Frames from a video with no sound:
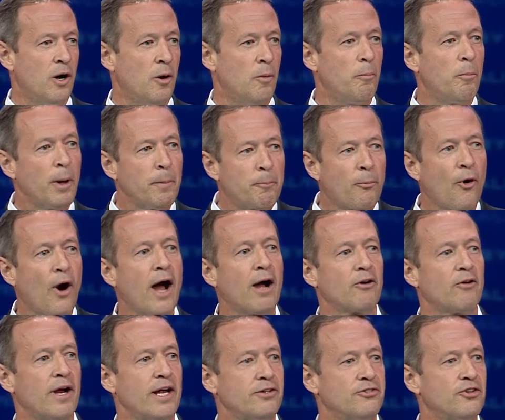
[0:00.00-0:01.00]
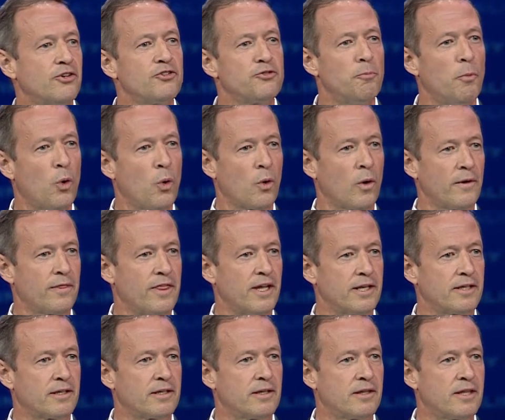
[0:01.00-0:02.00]
But progress is more
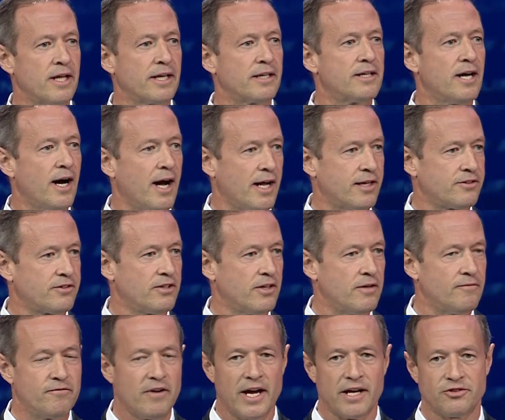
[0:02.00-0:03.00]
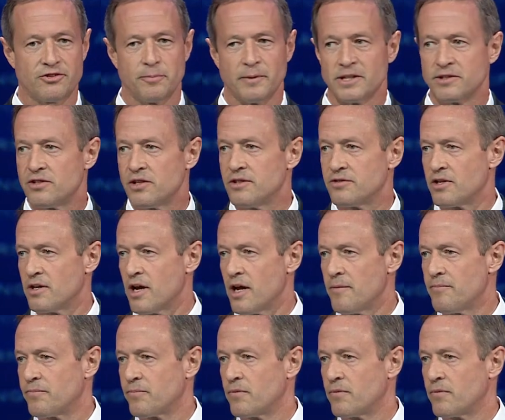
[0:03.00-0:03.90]
than cuts and investments, isn't it?